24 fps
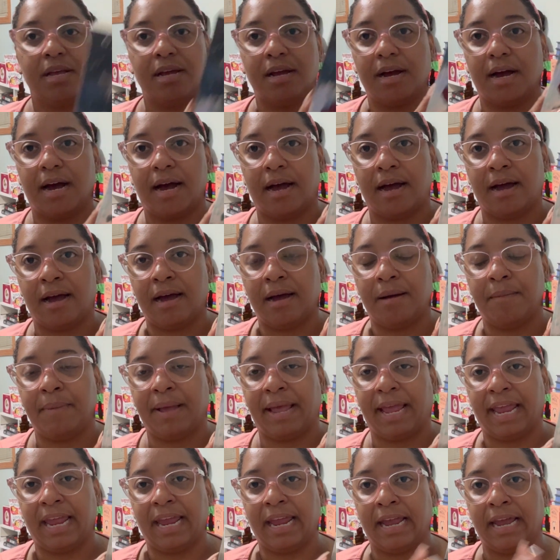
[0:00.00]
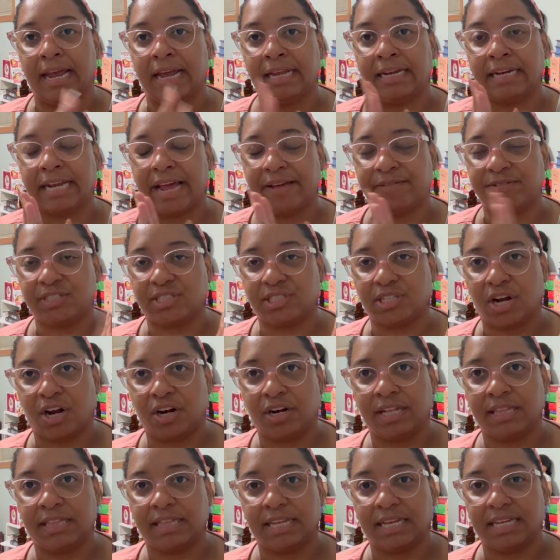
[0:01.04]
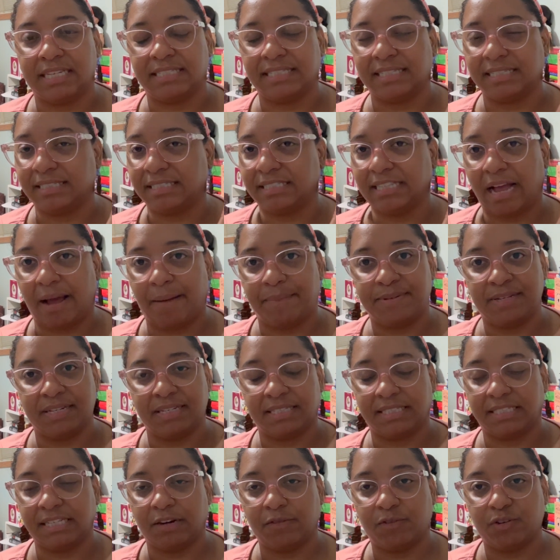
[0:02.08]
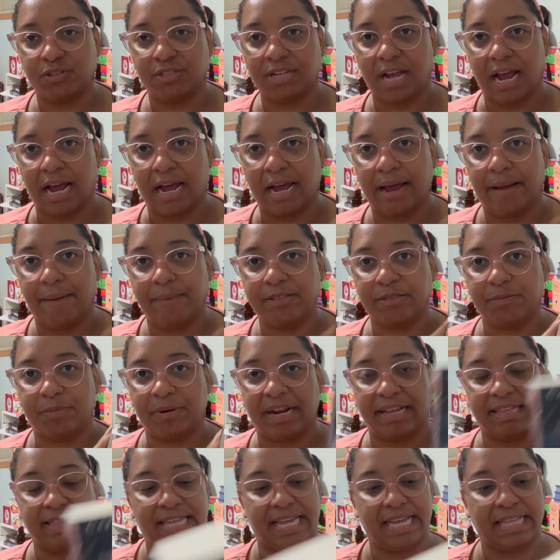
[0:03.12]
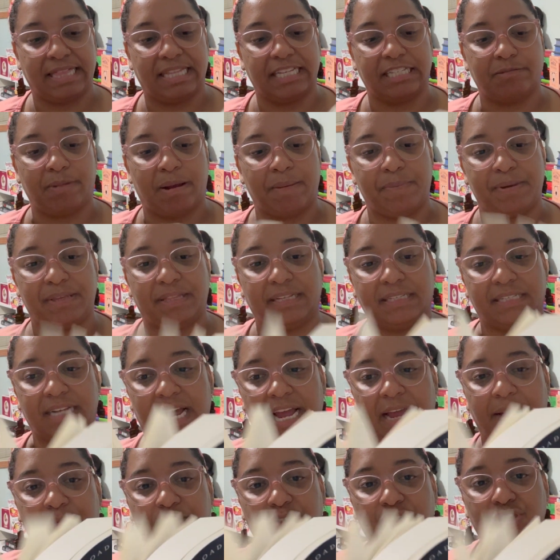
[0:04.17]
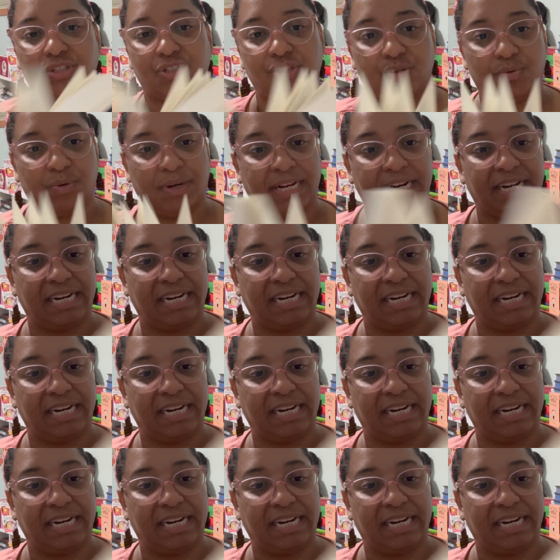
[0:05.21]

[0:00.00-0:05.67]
And I've started this and stopped it several times, but I think this might be the time to do it.